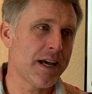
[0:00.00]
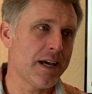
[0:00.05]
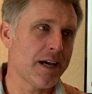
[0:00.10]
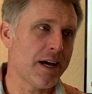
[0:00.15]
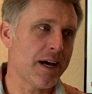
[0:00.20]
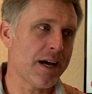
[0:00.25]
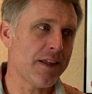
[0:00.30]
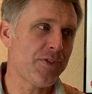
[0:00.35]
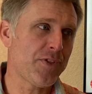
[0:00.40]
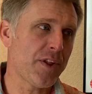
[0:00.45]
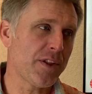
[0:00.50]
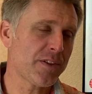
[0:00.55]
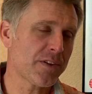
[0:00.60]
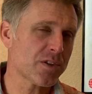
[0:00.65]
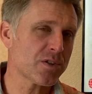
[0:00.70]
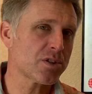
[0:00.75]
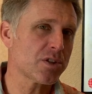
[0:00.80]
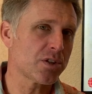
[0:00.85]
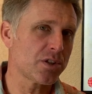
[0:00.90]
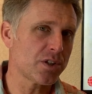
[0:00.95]
I think
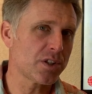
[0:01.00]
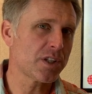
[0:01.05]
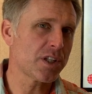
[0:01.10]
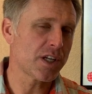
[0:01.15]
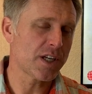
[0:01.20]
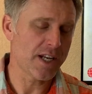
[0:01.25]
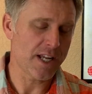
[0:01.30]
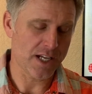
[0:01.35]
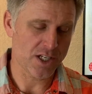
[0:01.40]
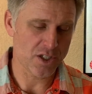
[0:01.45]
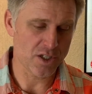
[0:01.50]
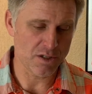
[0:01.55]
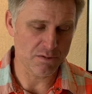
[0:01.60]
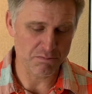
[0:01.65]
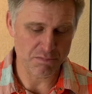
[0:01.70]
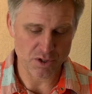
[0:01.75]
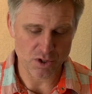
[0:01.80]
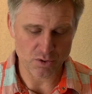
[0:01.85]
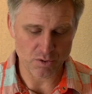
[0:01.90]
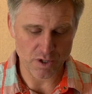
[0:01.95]
there's a good connection
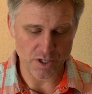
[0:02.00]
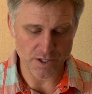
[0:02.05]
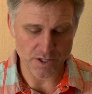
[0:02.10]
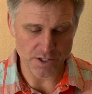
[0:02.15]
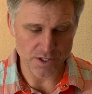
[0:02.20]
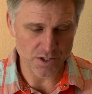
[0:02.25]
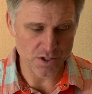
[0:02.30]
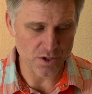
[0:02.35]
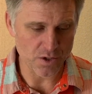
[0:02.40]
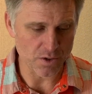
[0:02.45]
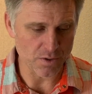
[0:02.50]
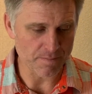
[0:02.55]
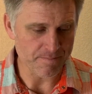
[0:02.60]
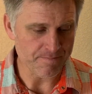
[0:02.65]
between the two.